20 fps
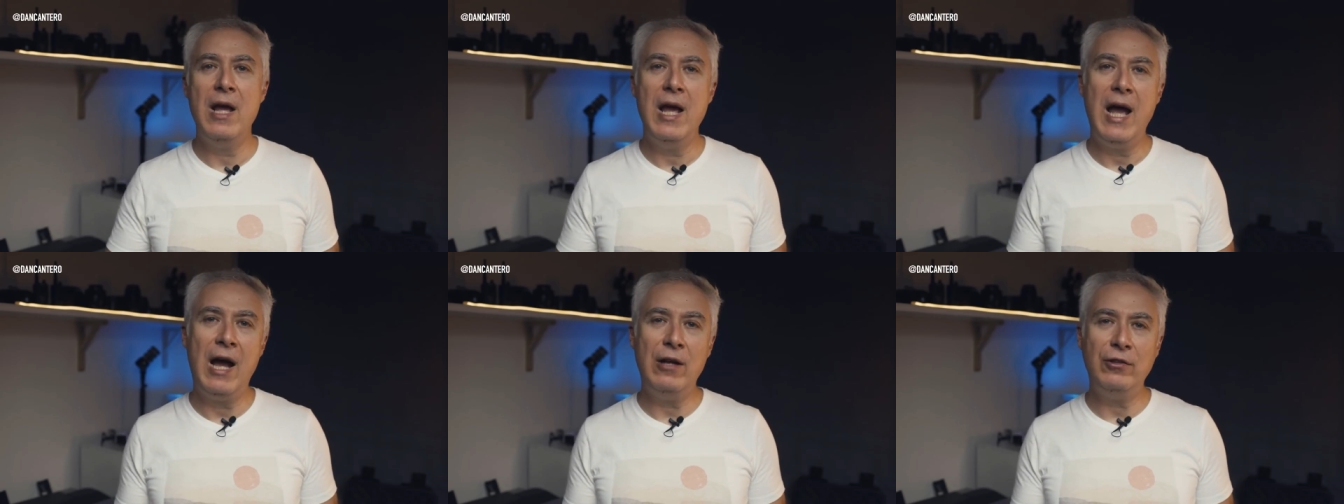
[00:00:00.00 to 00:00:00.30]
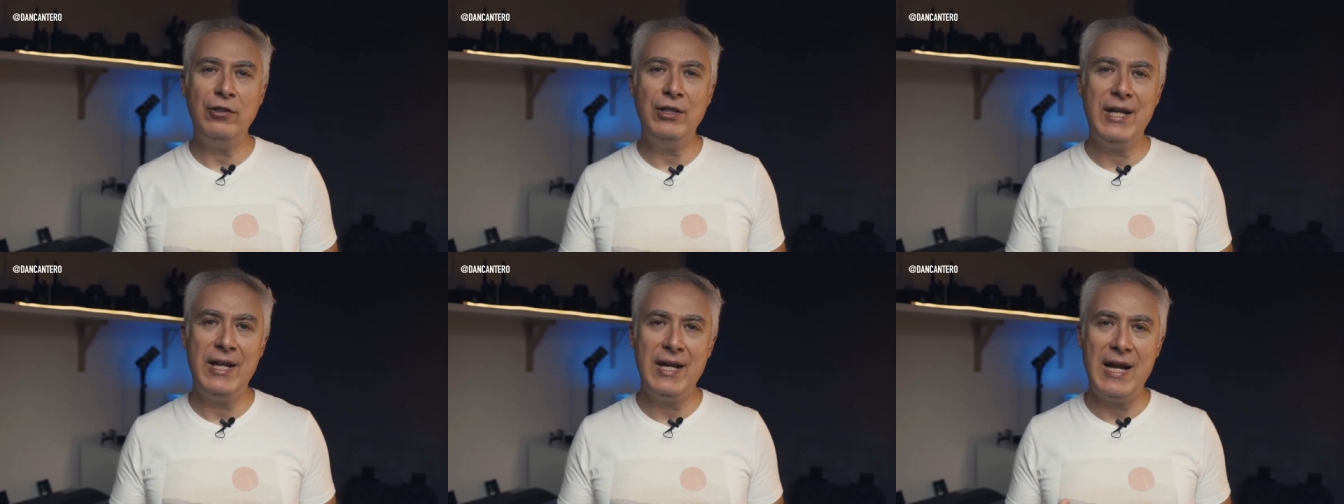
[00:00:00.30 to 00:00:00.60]
how
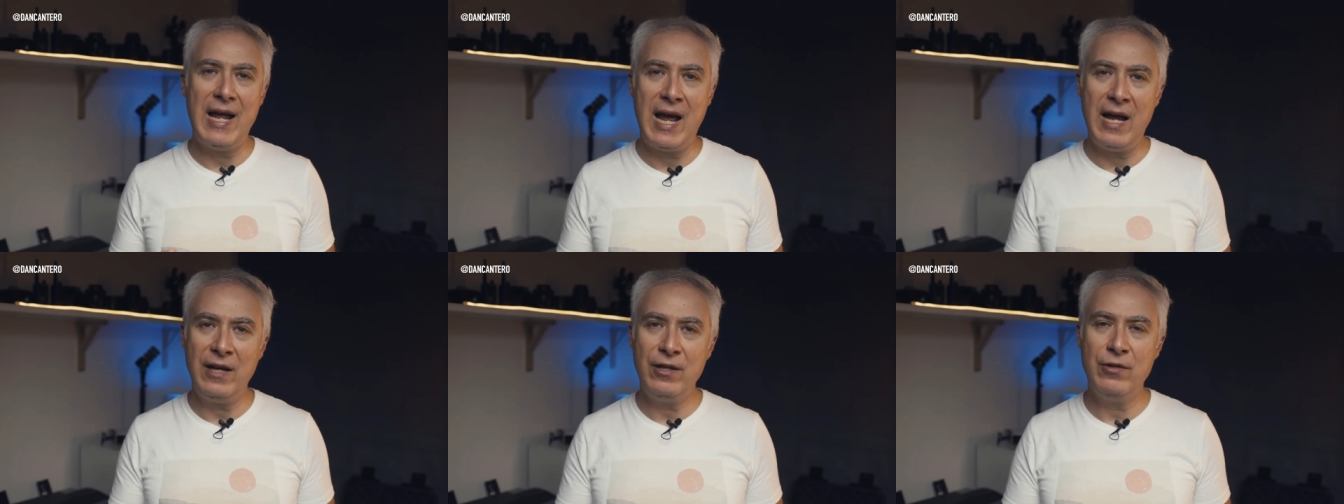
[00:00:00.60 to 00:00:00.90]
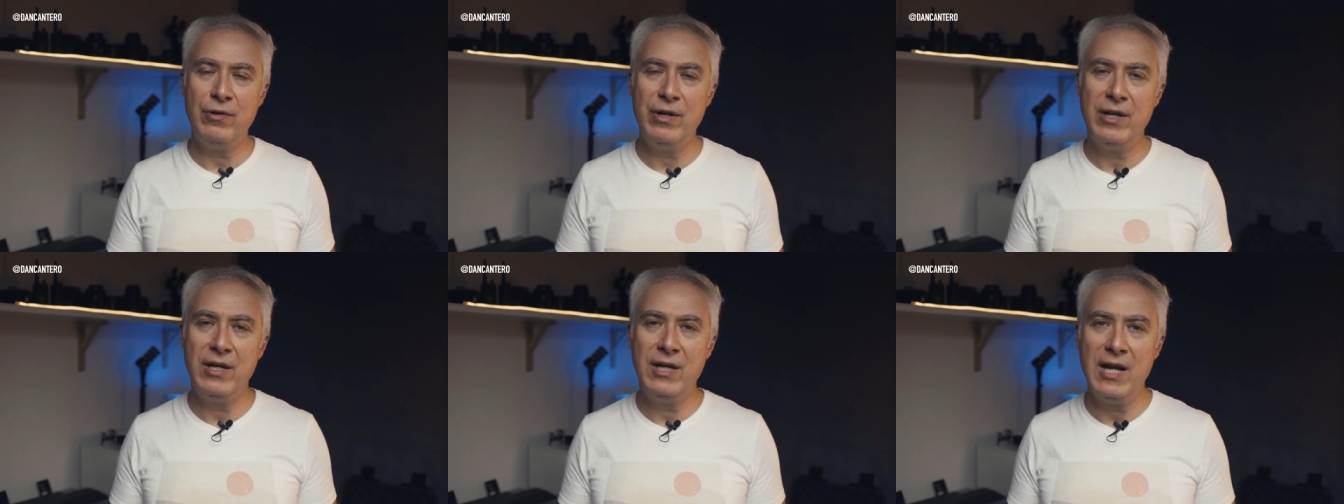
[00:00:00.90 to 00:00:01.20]
to get
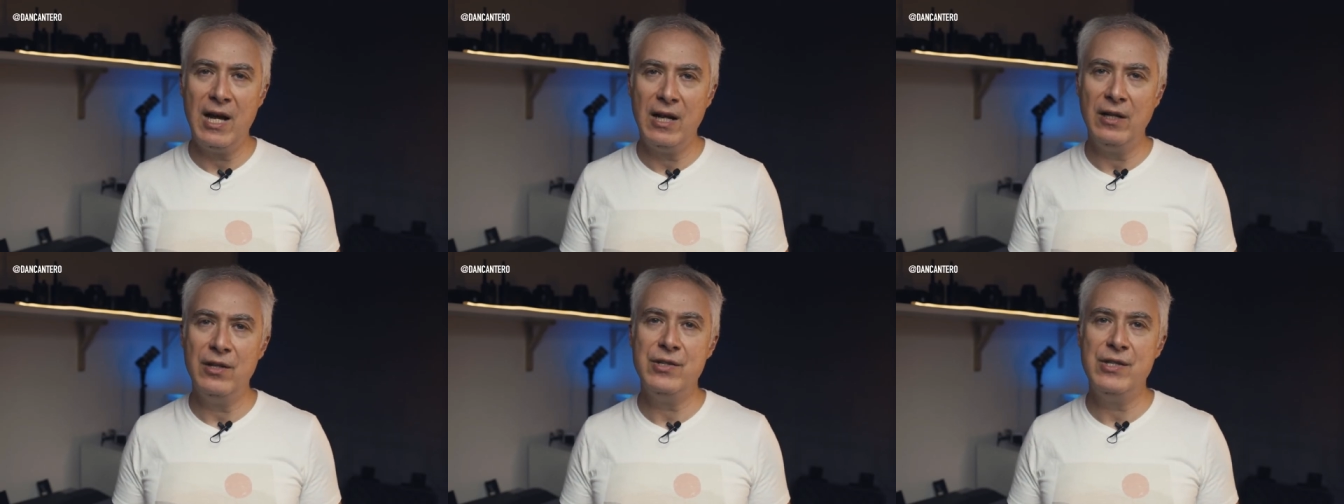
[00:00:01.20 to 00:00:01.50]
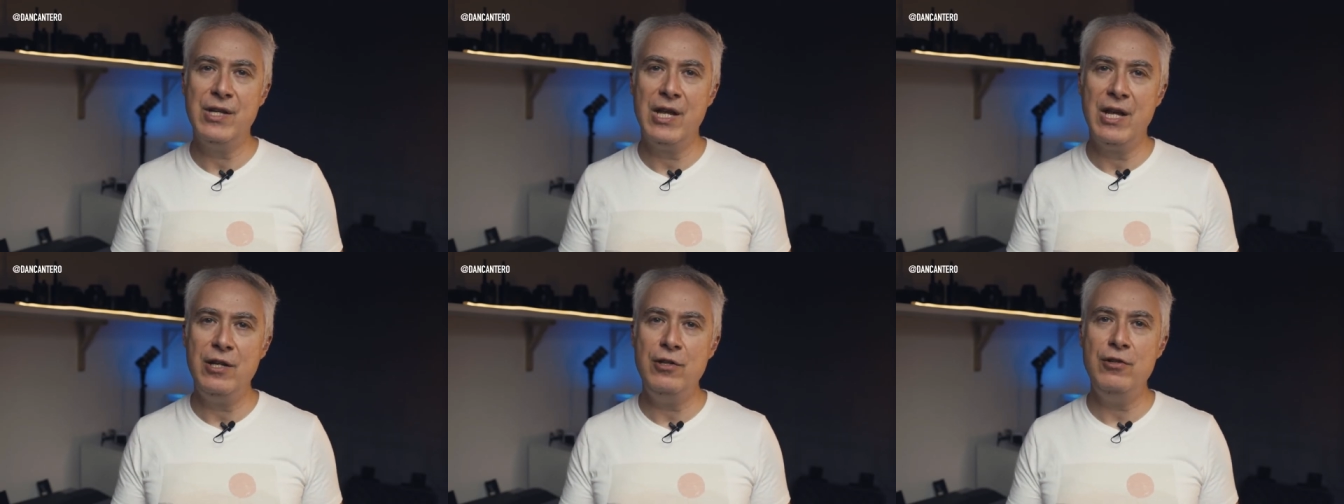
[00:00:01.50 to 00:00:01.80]
accurate
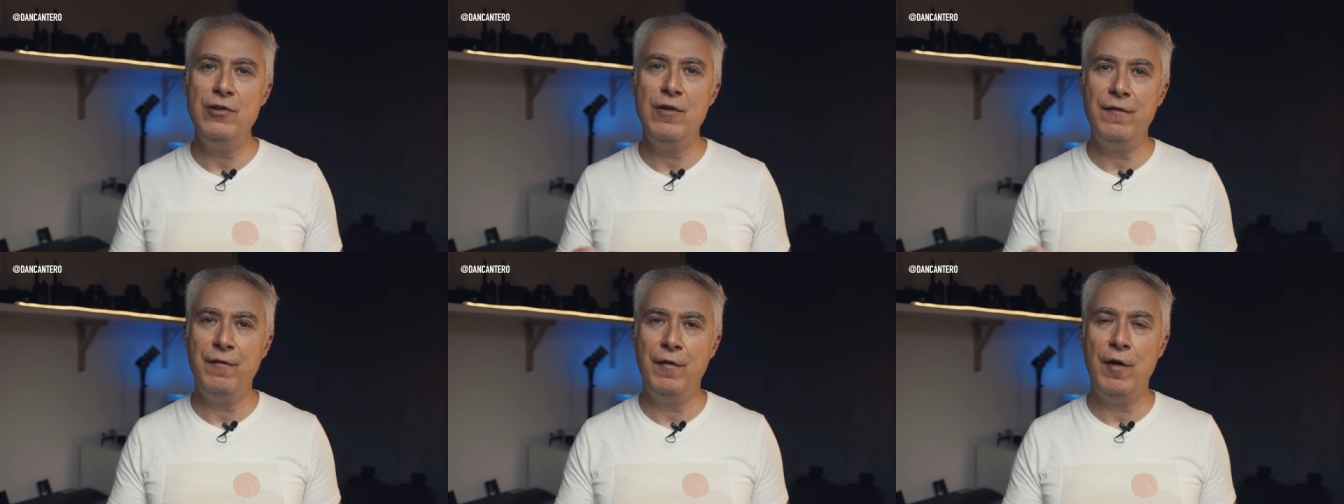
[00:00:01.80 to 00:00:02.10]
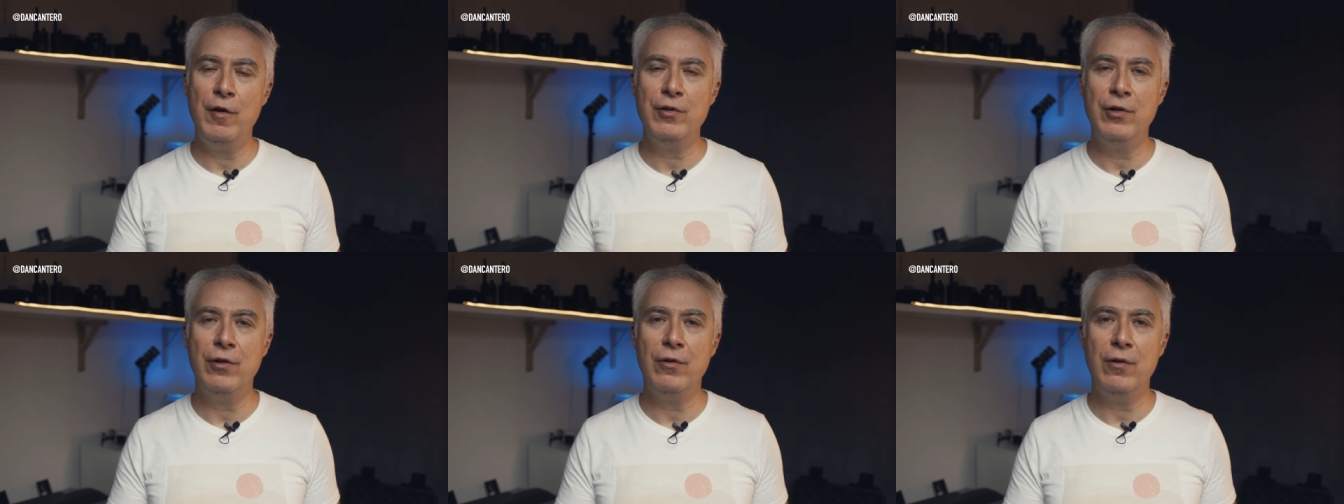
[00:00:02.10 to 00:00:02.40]
colors in your
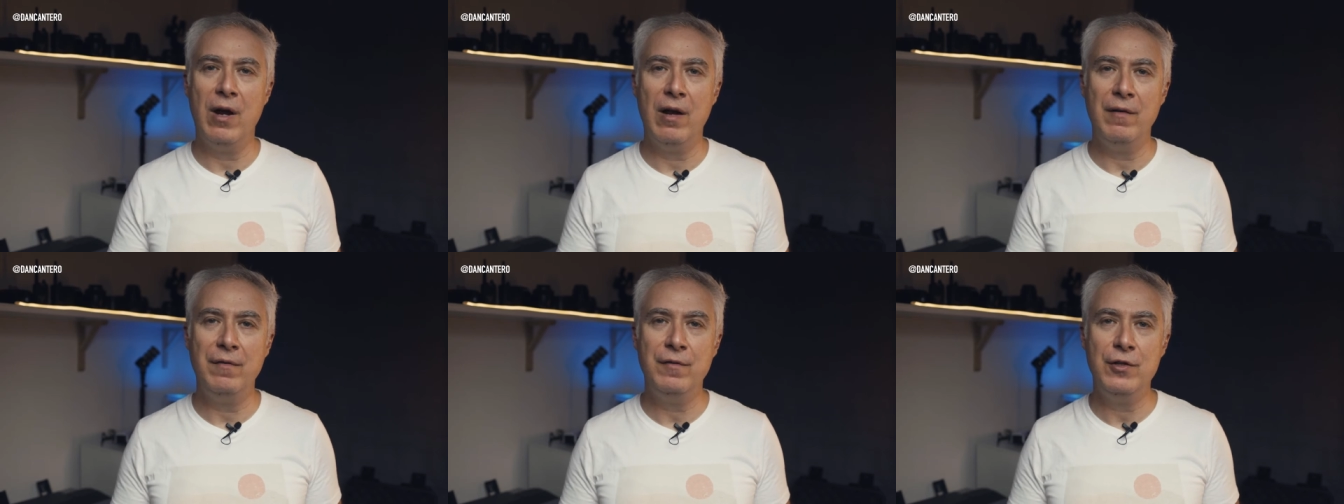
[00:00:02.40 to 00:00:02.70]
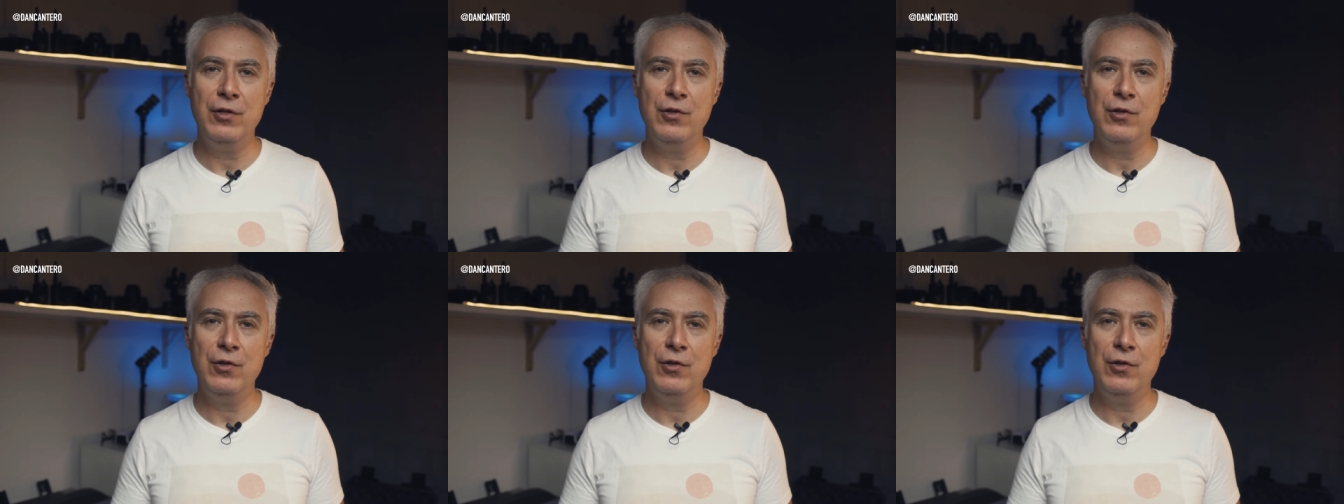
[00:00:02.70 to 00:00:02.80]
photograph